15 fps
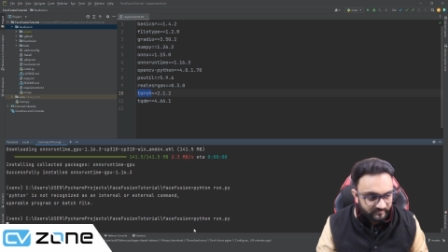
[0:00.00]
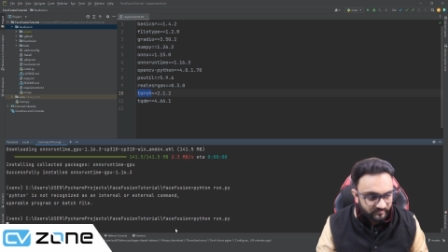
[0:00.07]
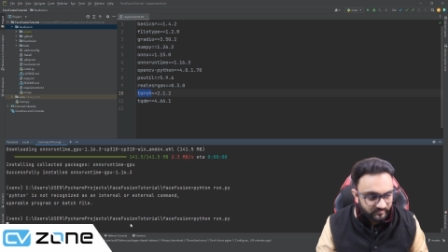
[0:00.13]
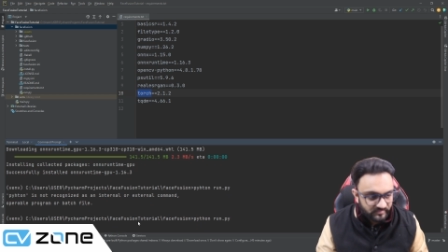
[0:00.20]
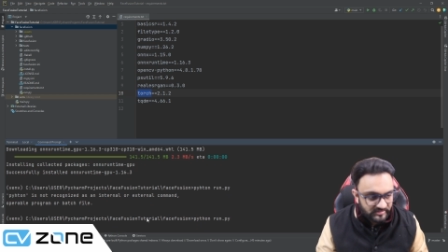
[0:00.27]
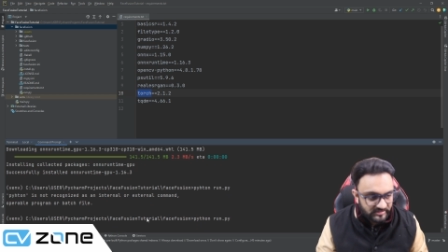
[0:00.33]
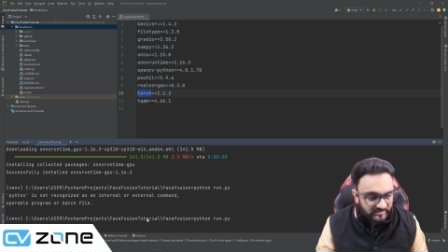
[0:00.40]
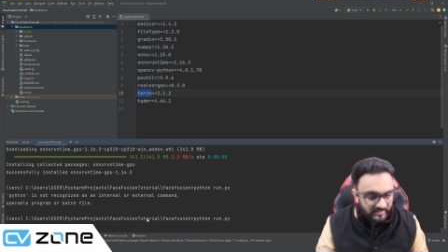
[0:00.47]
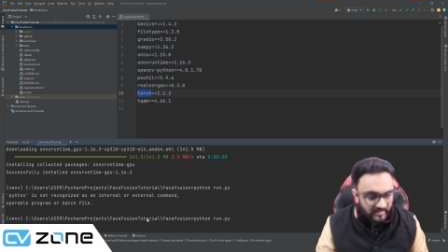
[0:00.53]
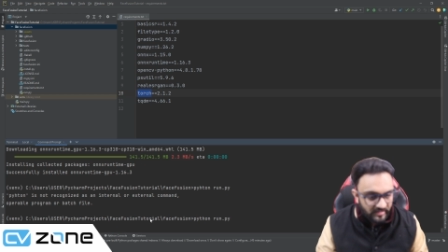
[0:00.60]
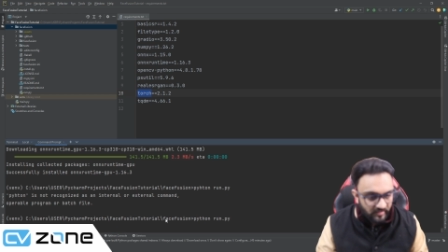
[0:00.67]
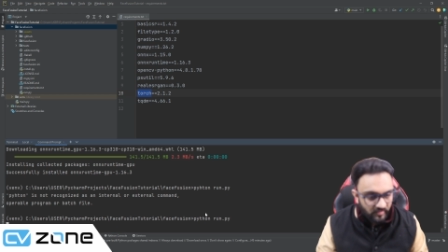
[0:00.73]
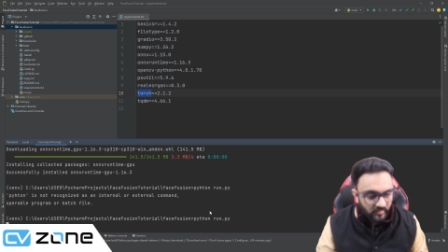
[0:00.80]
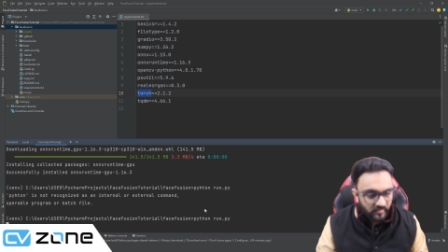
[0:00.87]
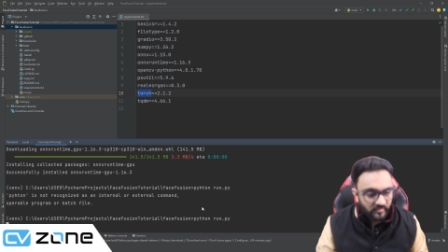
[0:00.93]

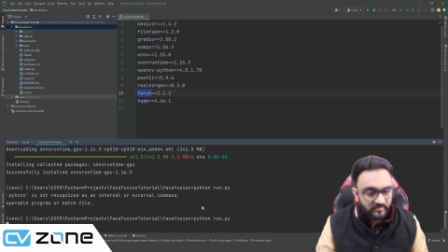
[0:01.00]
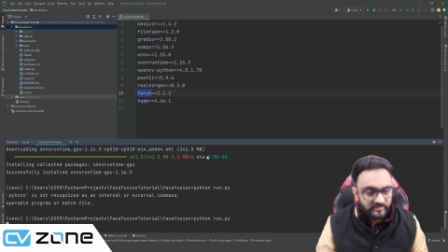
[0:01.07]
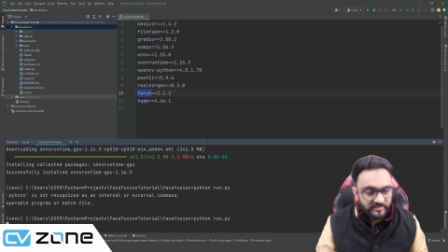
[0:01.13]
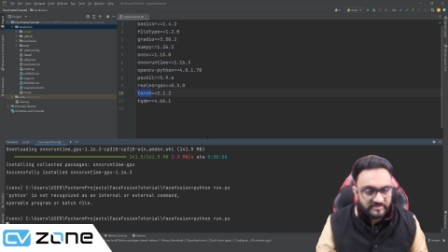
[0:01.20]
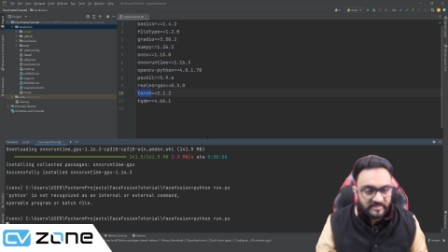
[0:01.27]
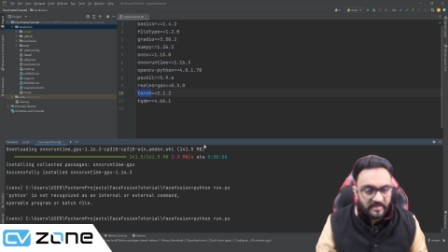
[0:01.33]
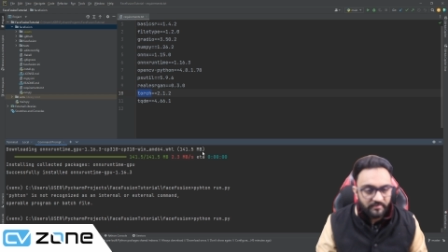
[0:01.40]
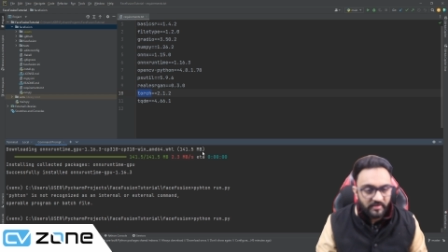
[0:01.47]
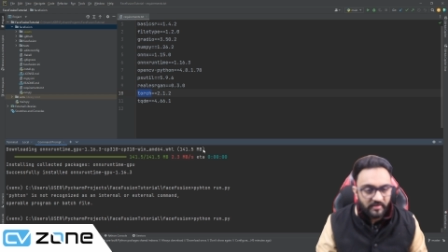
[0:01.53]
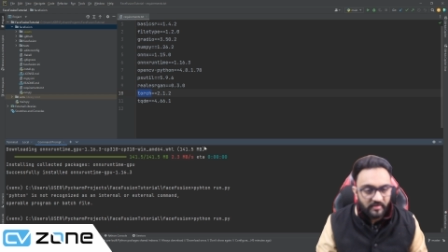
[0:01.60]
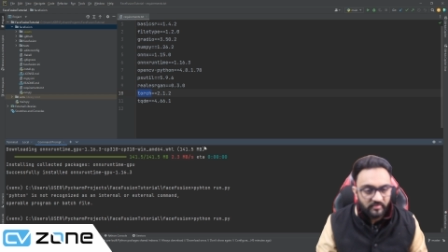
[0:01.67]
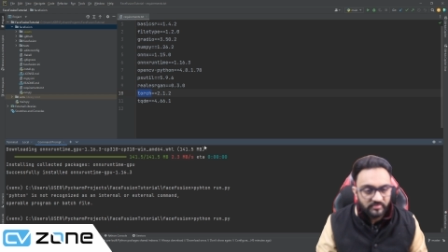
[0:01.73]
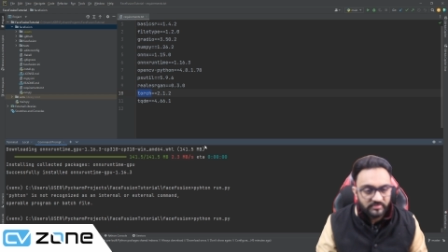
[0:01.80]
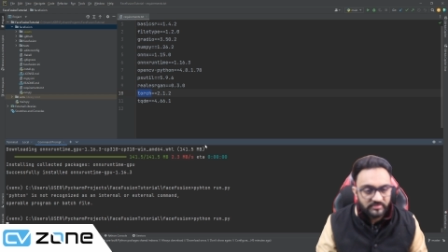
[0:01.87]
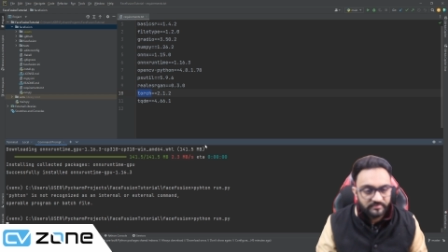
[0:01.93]
so this time
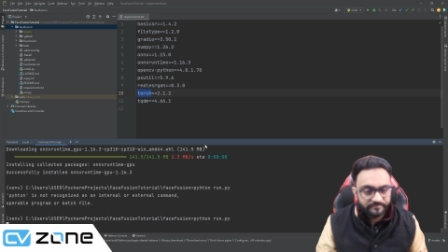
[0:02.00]
around,